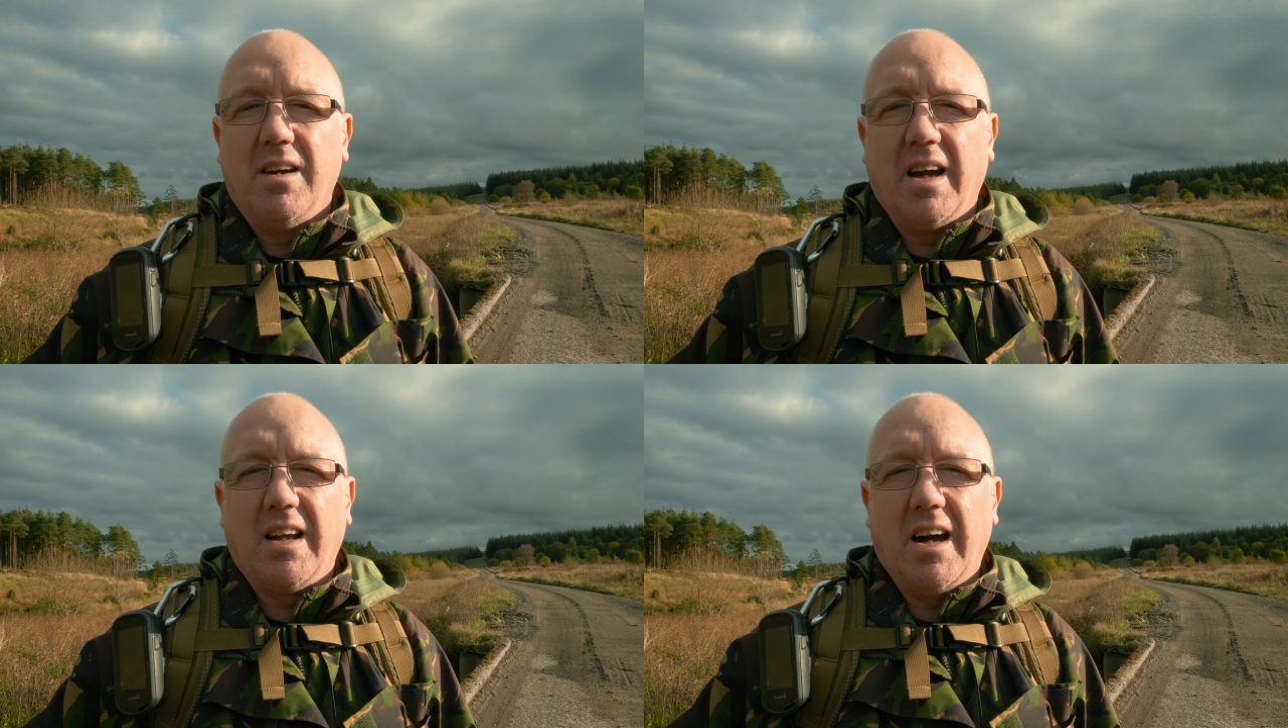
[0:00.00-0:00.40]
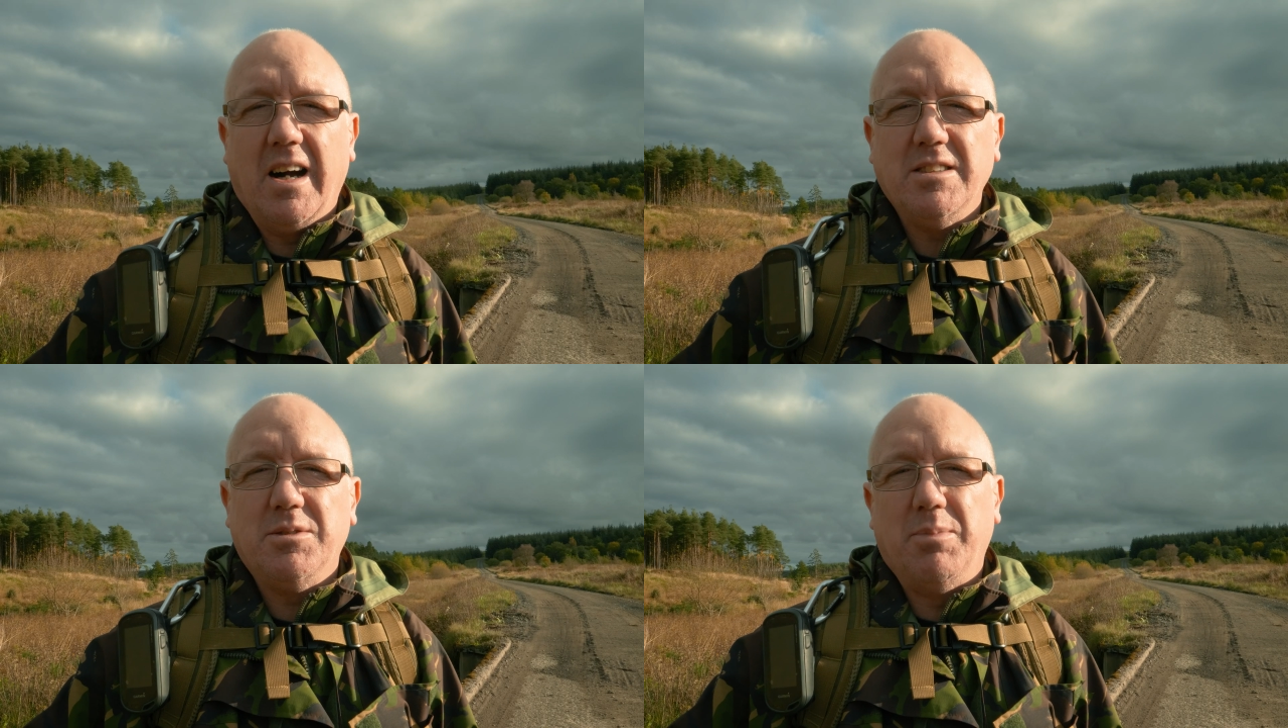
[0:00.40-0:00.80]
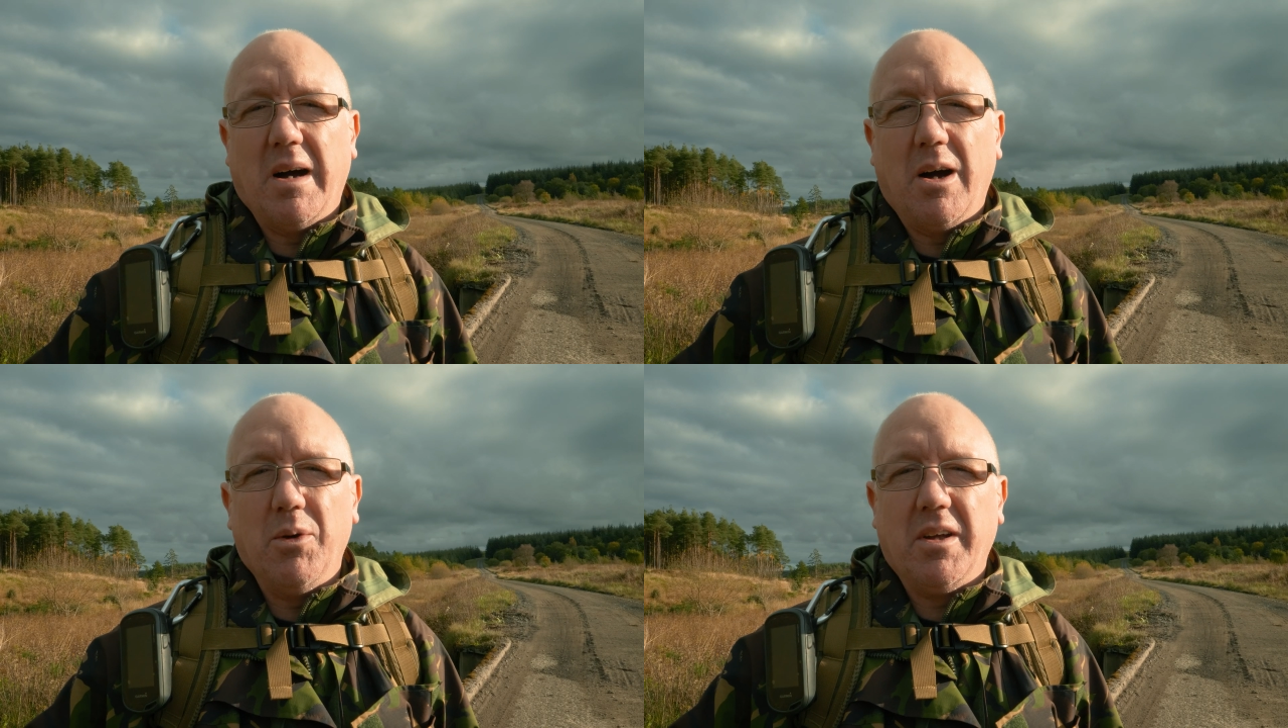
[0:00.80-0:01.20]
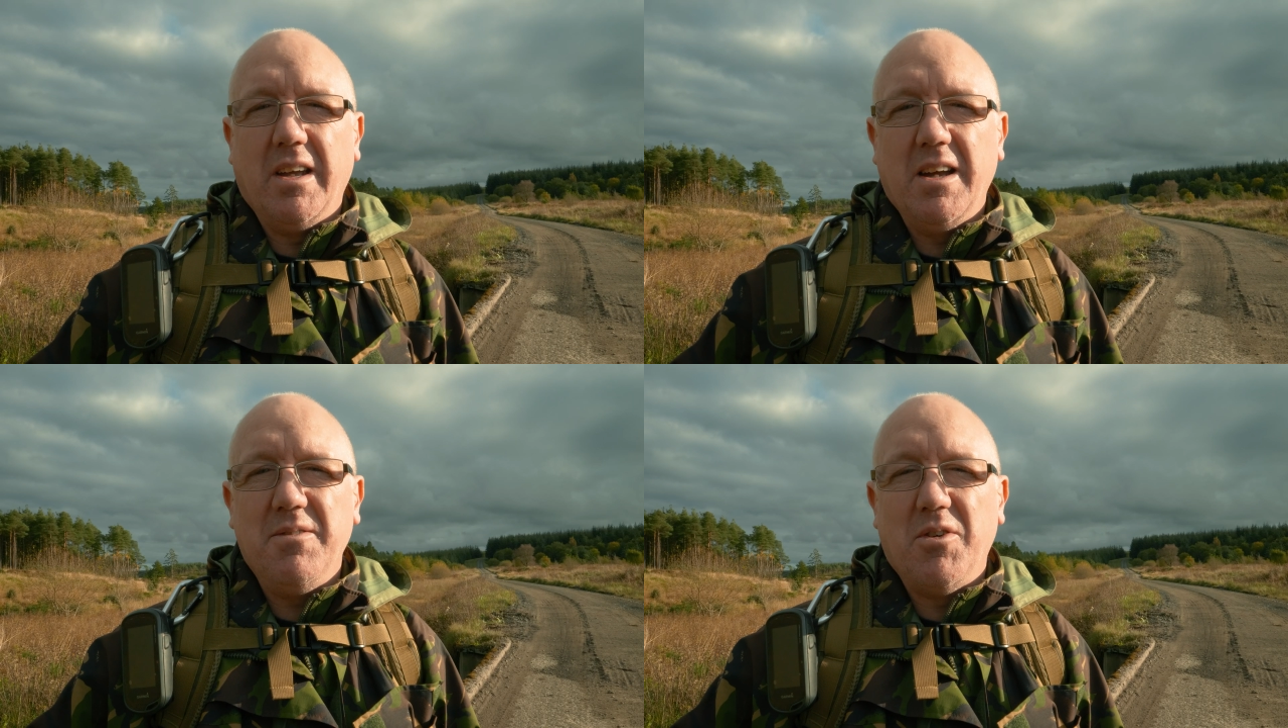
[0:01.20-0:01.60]
Hi guys, back out
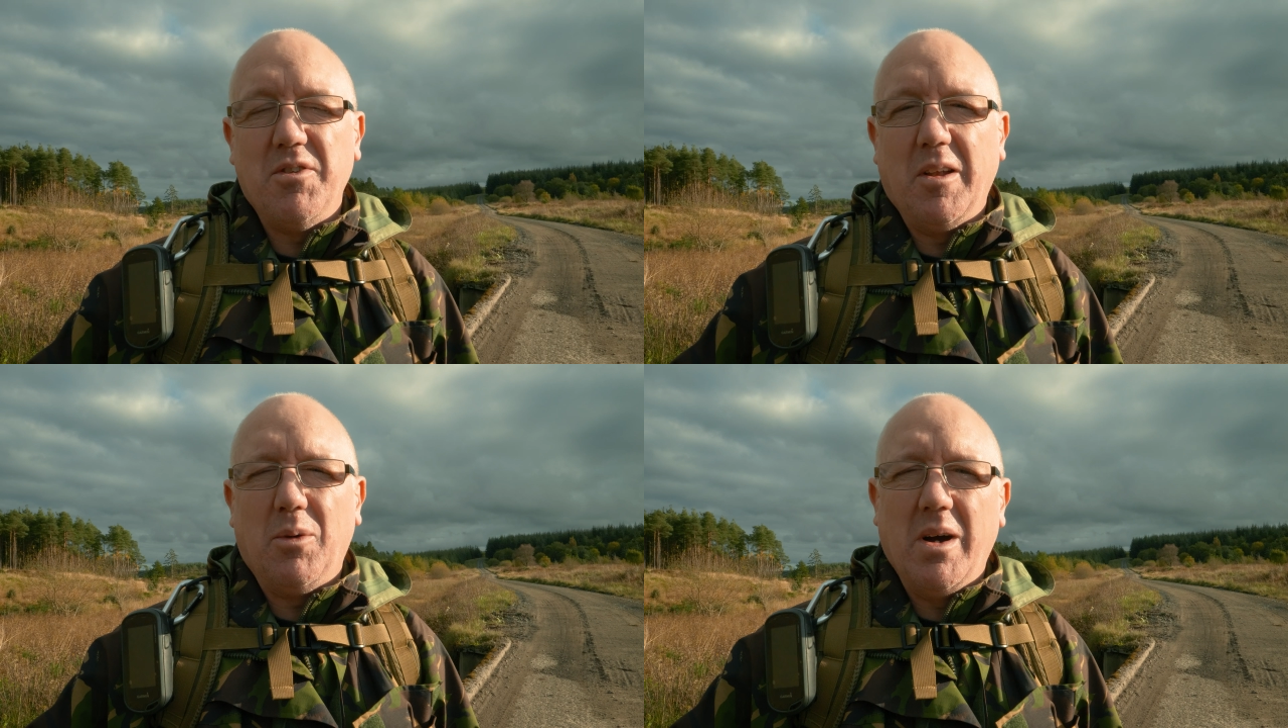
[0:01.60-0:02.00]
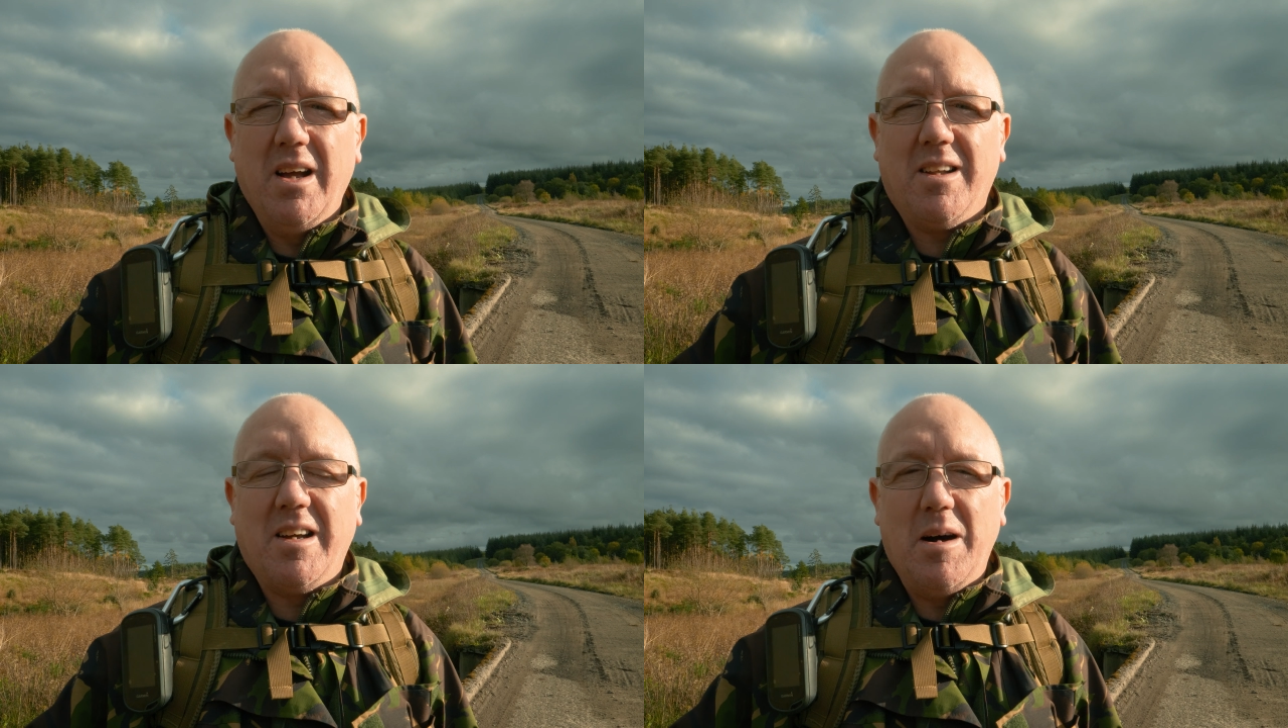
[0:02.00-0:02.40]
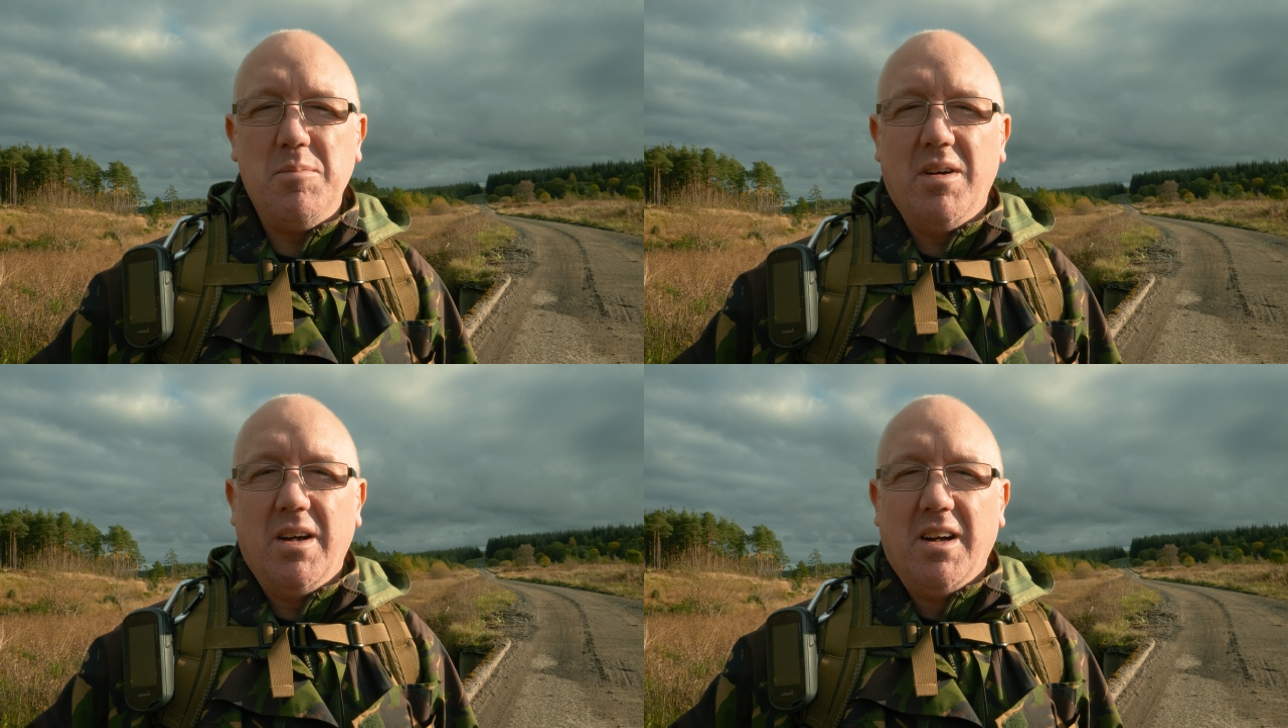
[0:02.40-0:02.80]
again for another wild camp.